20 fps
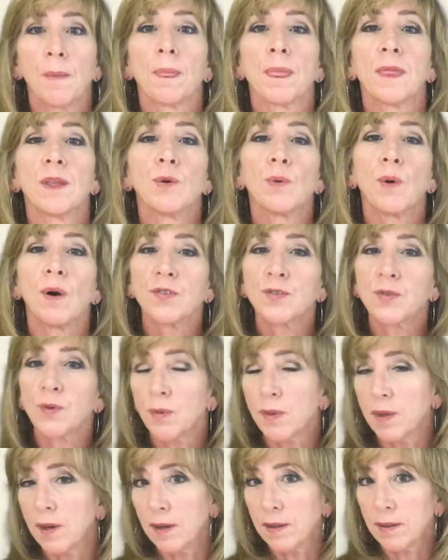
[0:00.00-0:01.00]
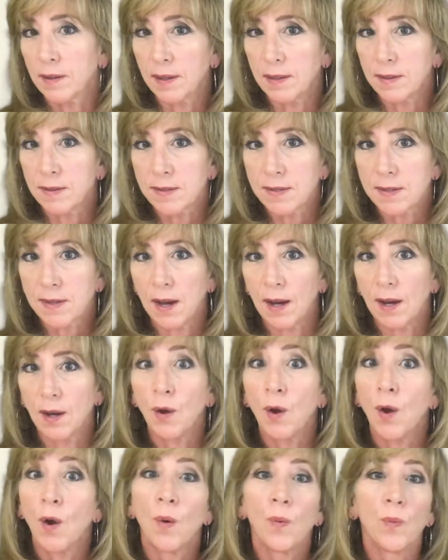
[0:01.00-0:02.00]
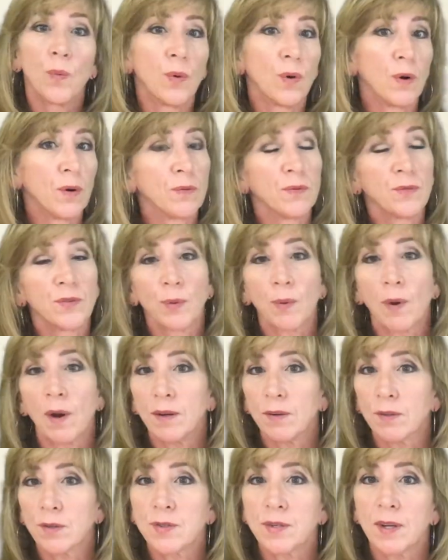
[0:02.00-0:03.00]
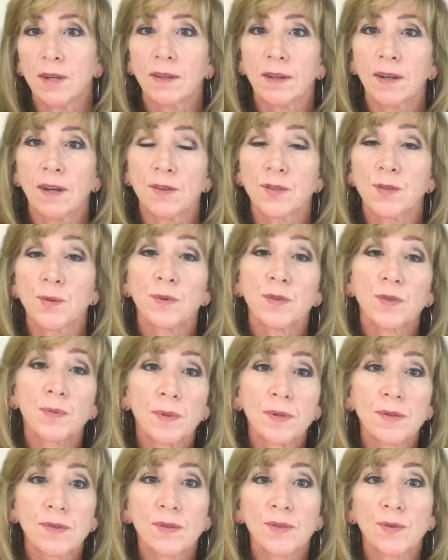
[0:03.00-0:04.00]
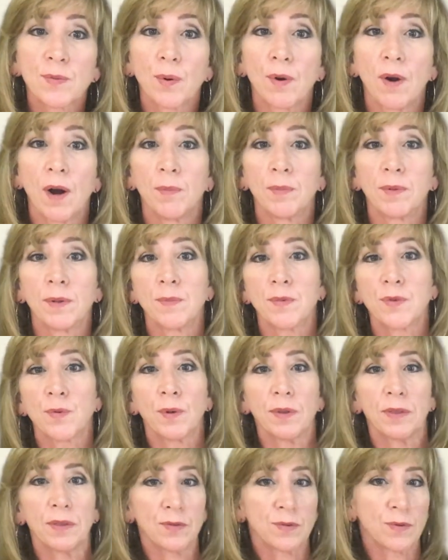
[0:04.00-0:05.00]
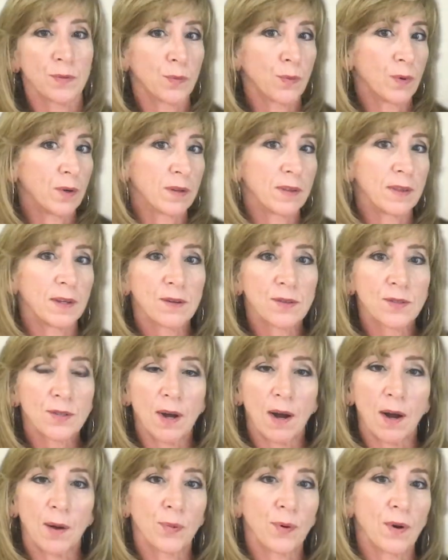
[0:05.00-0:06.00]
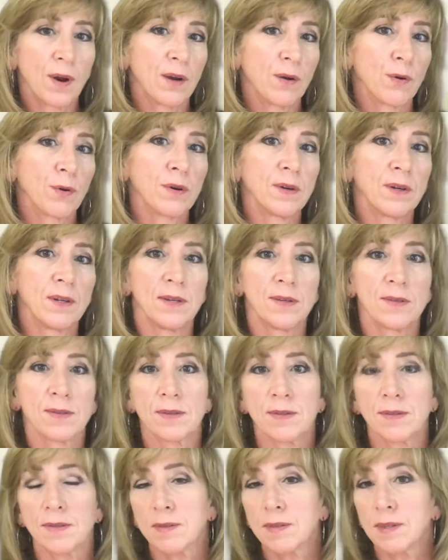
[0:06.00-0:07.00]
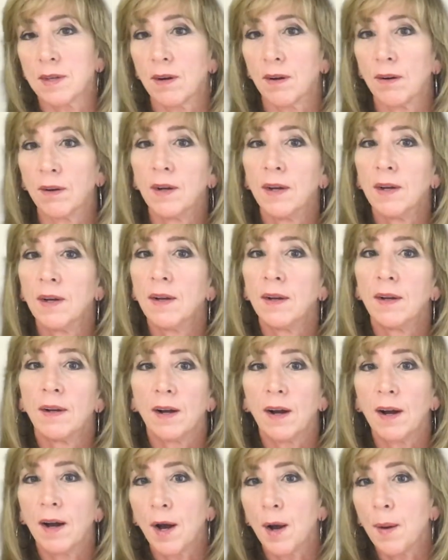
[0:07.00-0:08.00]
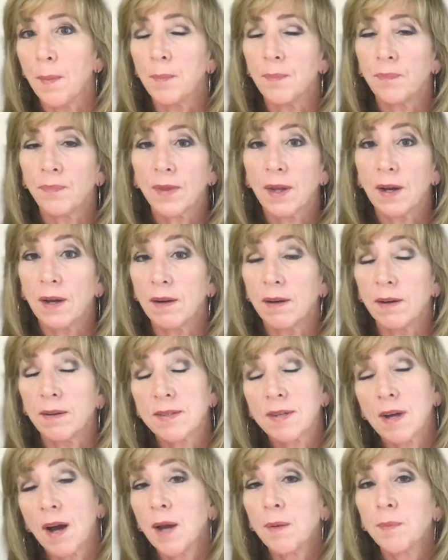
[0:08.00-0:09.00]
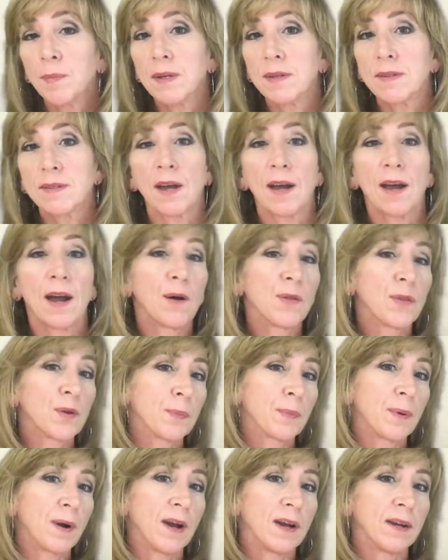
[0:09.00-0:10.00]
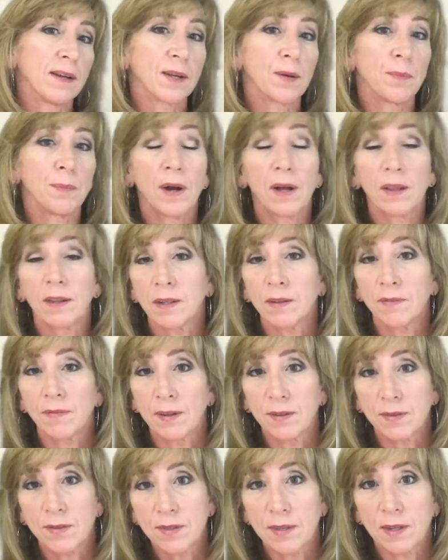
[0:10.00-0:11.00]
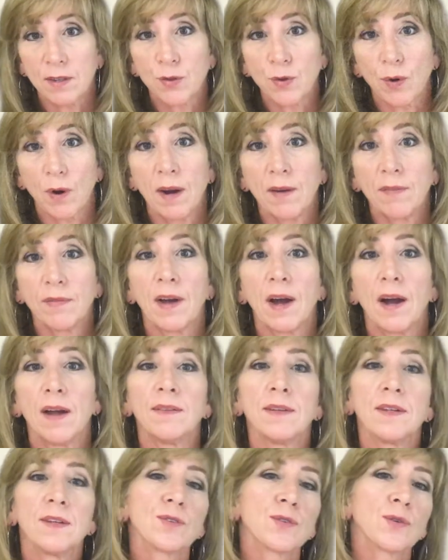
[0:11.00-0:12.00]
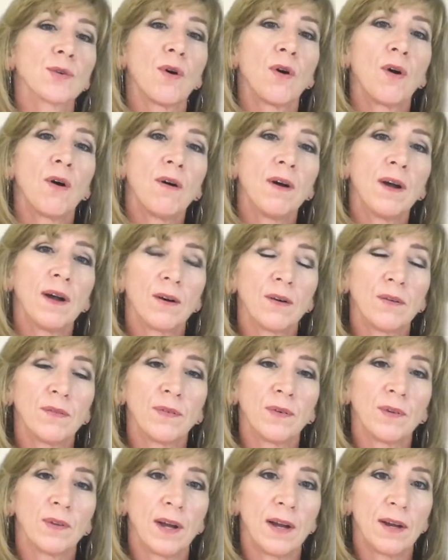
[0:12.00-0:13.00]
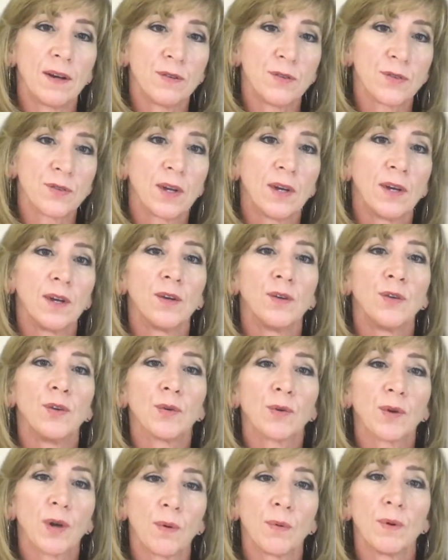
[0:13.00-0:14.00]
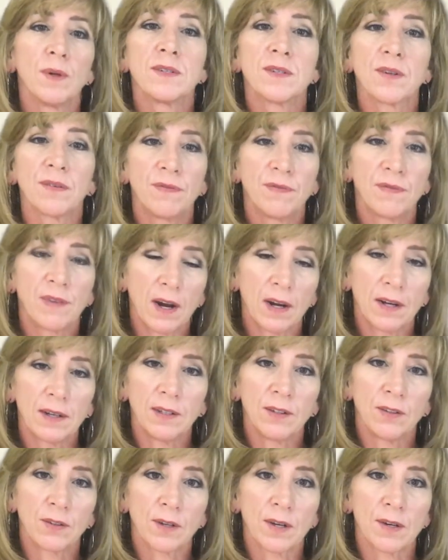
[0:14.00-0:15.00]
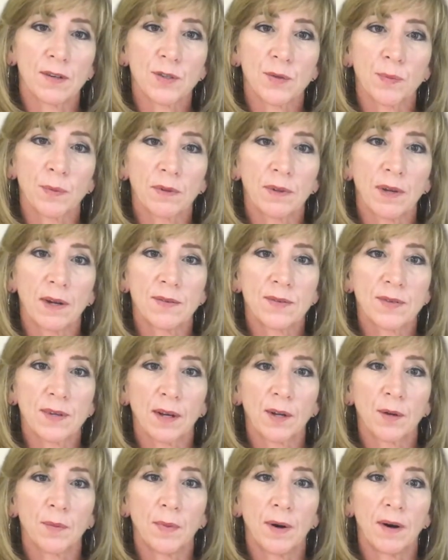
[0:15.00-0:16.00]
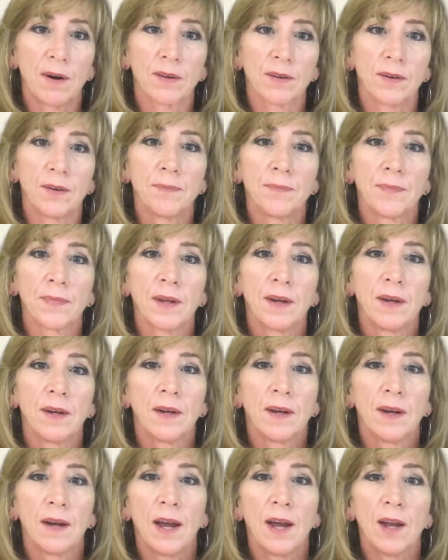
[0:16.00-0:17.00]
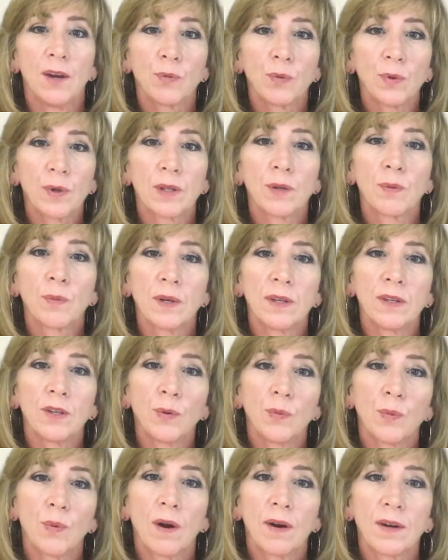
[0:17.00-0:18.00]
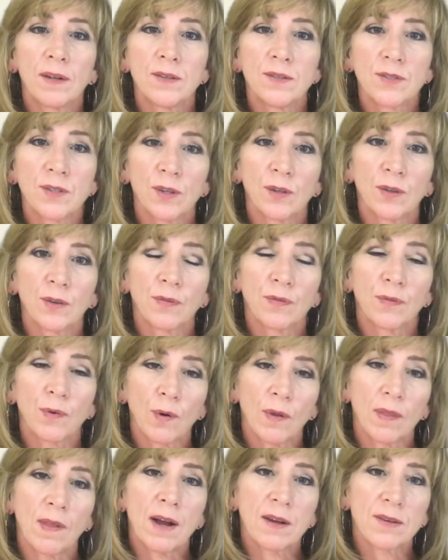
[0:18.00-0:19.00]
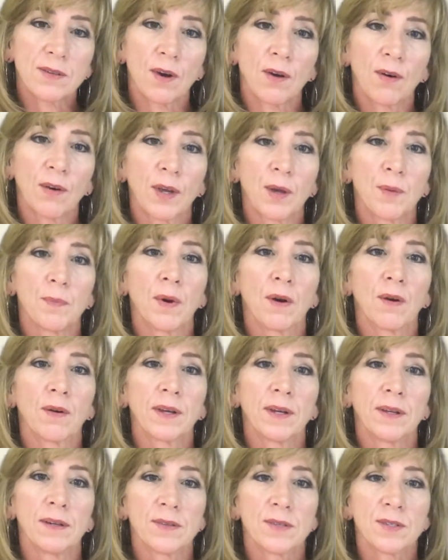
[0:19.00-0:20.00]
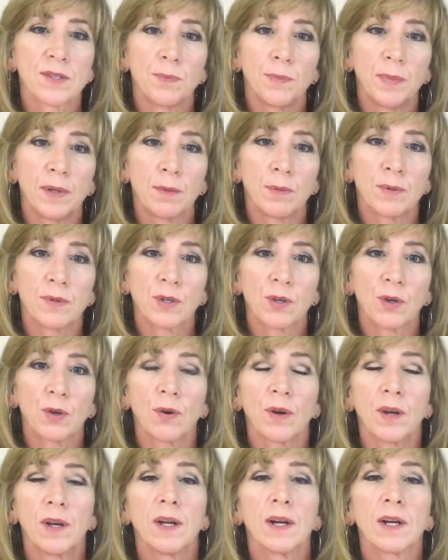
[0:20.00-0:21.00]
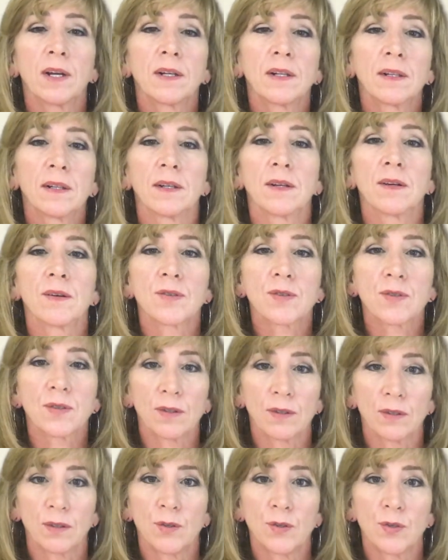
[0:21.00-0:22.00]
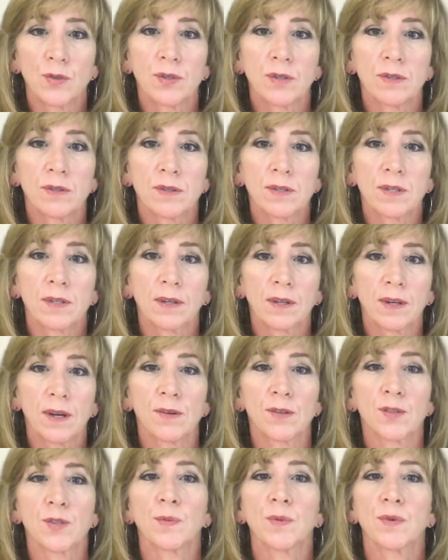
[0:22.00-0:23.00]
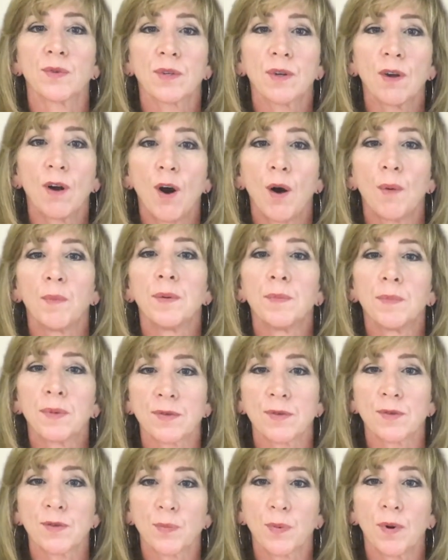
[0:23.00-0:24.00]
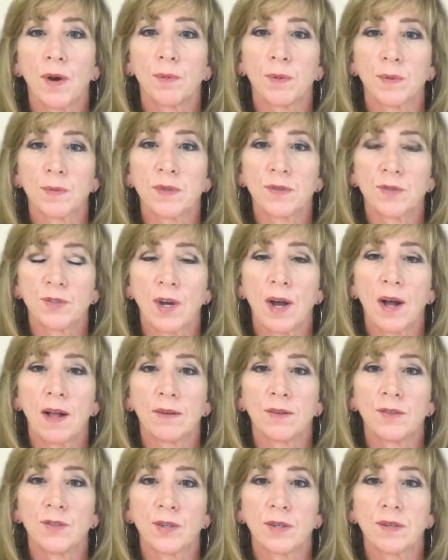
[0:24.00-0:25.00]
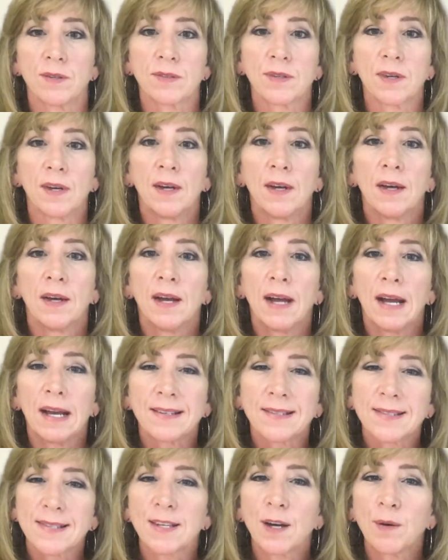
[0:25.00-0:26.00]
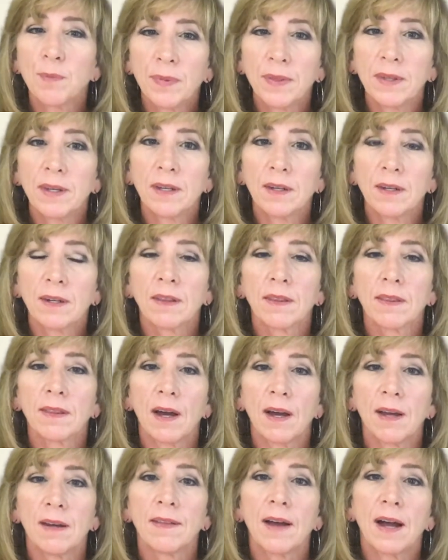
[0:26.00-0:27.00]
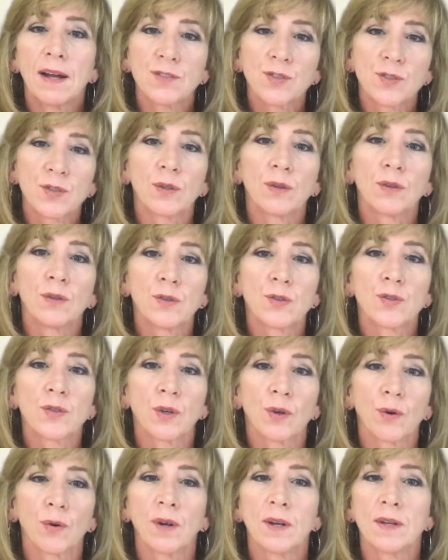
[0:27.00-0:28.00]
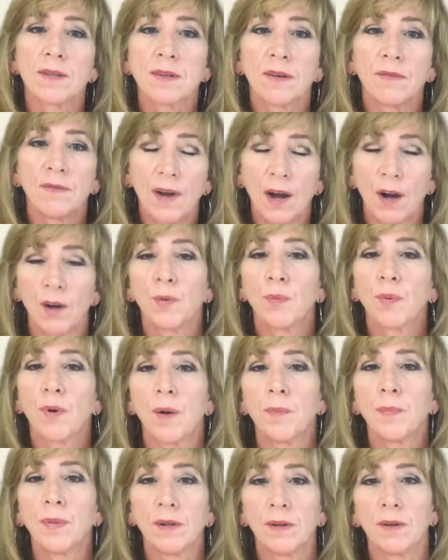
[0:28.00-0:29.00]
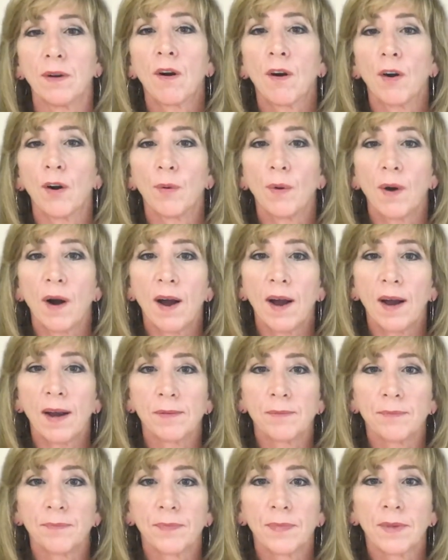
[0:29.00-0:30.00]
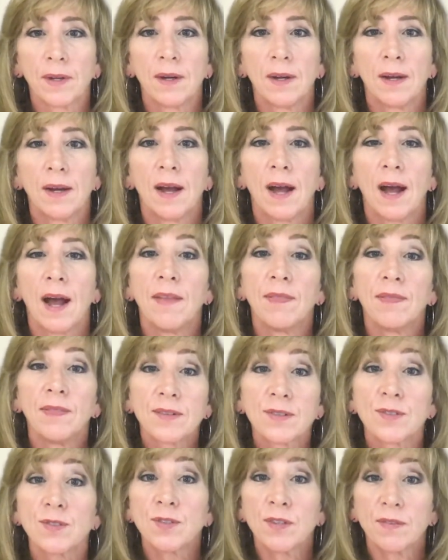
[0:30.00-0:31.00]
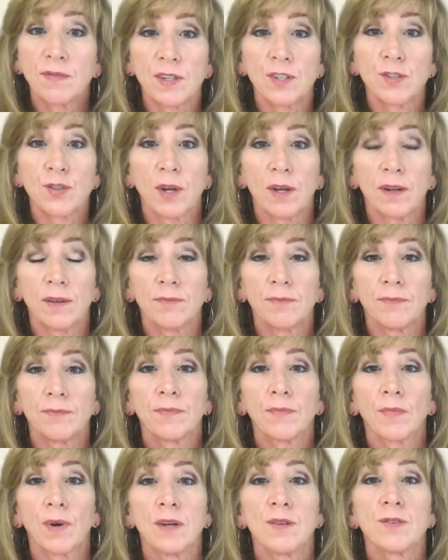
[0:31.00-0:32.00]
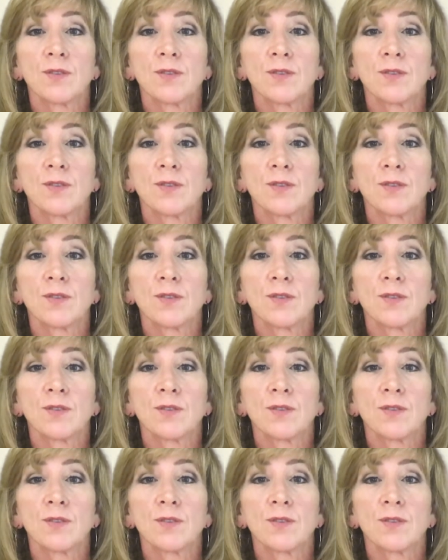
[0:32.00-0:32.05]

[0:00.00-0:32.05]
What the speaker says: You also then can say, well, do I understand the customer's business problems? What are their top priorities? Is there timing to how they're buying, compelling events that drive that? And these are all helpful as you go in defining your customer lifecycle model. And really what you want to do for that target market is to be able to create a clear solution to the customer's common business problems and challenges, and something that solution creates a value prop and an ROI. And this is the vision, right?